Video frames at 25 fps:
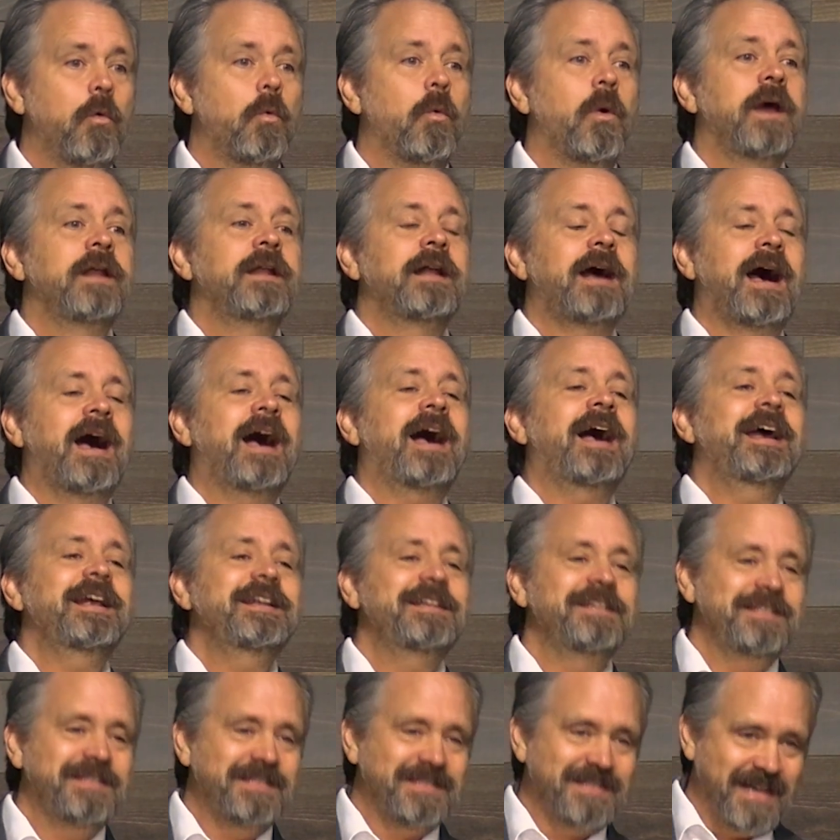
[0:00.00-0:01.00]
when I
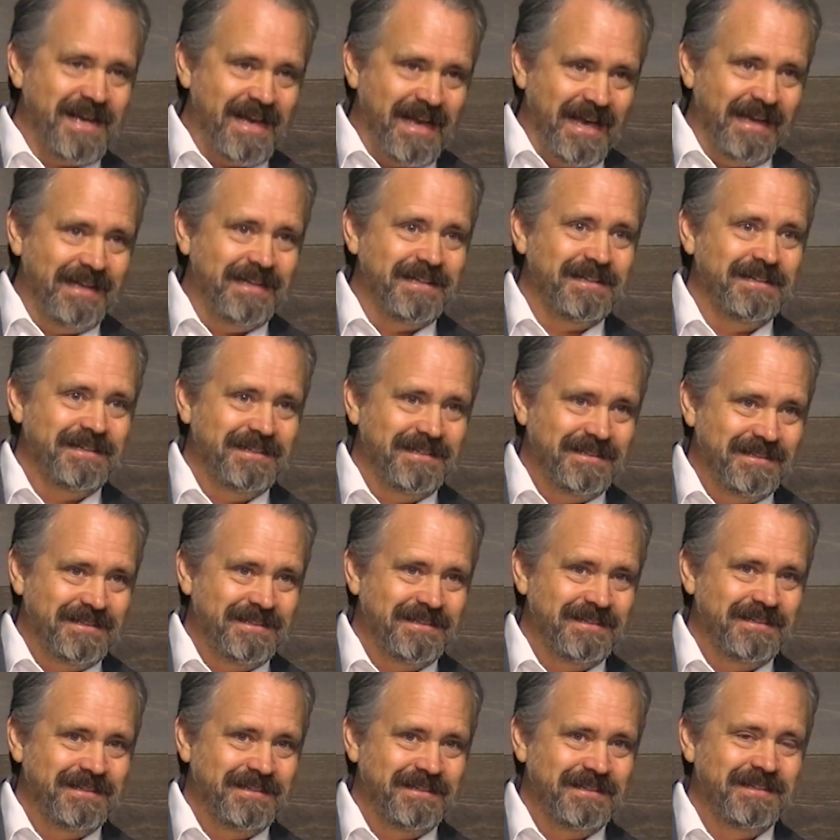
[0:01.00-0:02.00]
decide
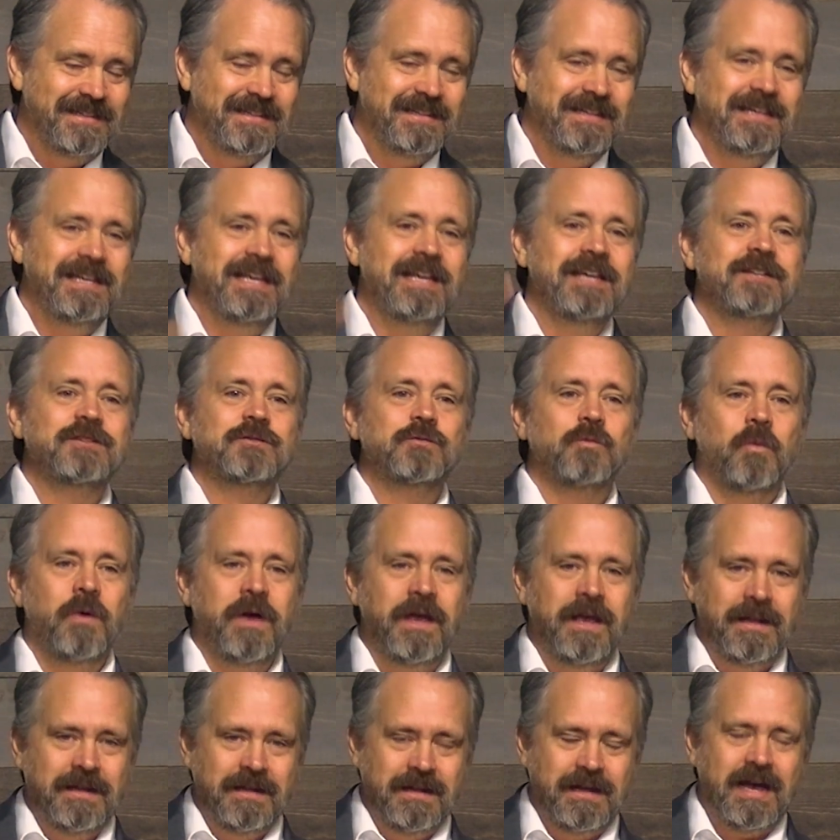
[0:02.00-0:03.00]
is
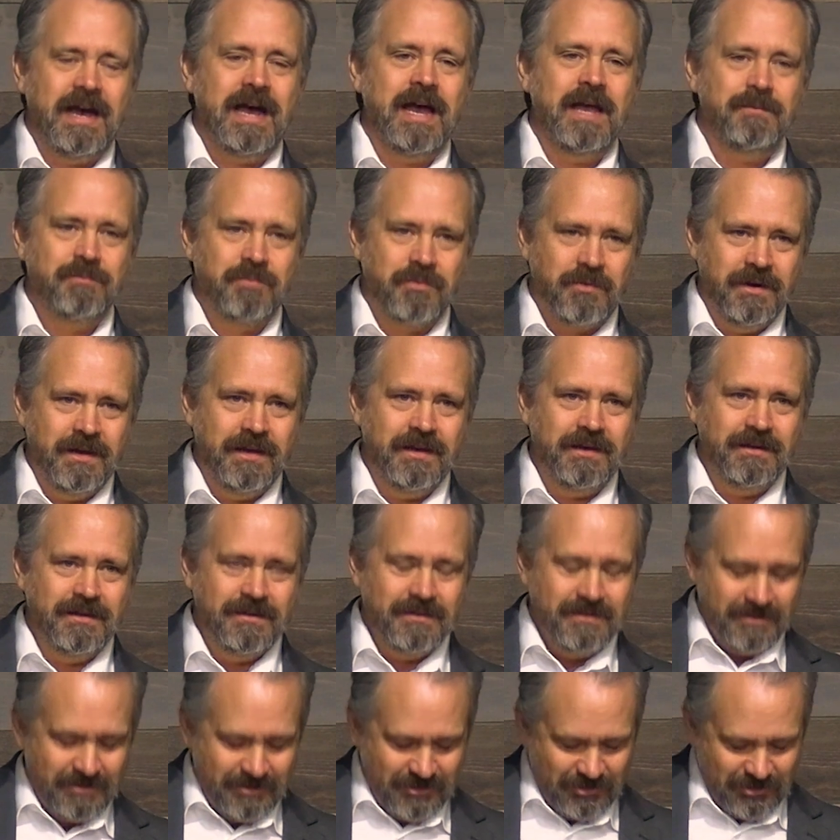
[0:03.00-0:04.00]
when I bring
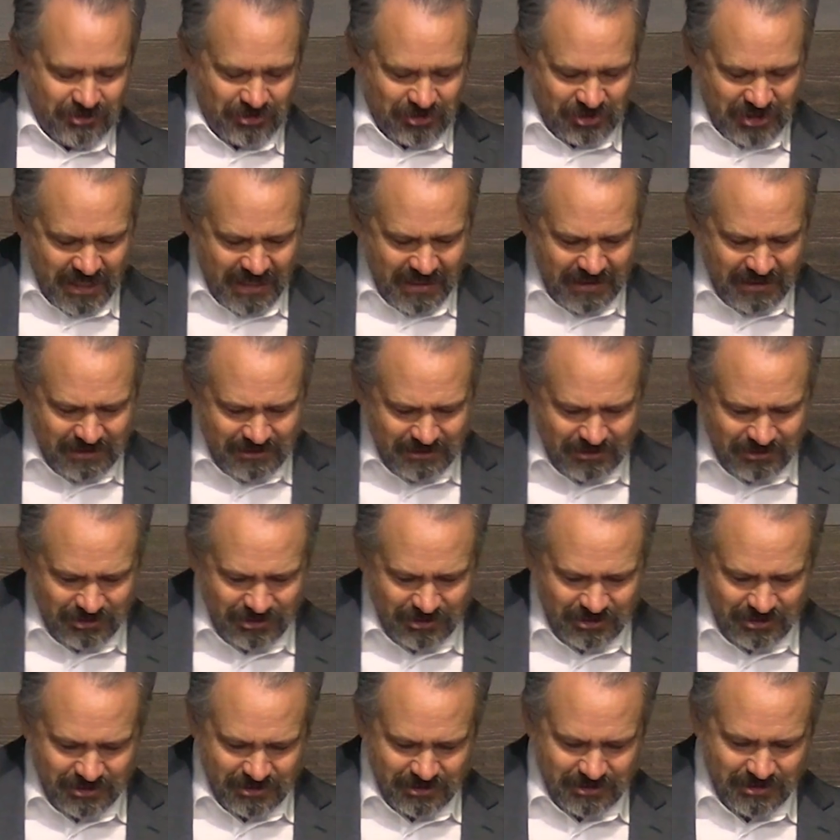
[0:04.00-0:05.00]

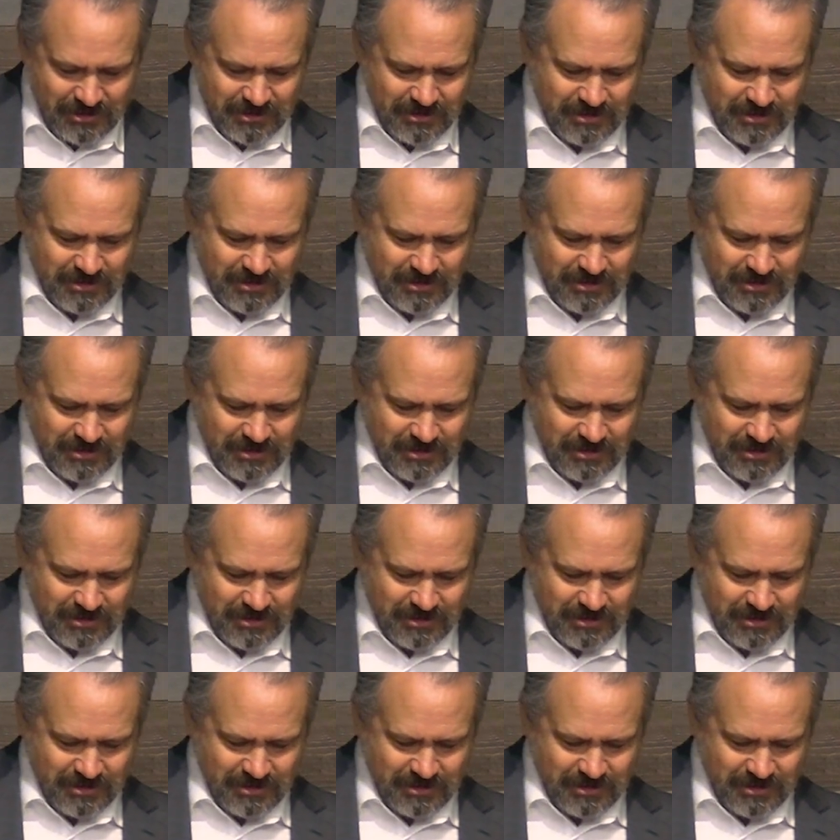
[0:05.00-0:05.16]
change.